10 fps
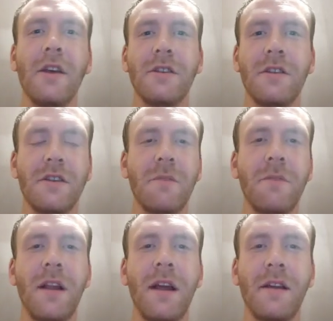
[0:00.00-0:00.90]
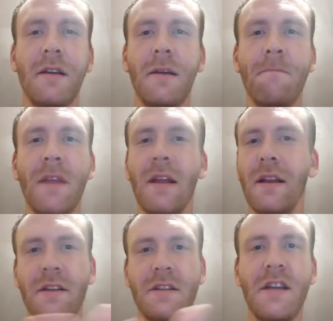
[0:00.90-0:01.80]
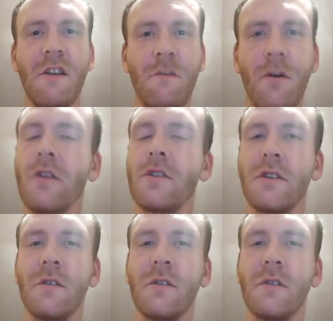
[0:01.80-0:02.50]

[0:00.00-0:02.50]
So this will be like a safe box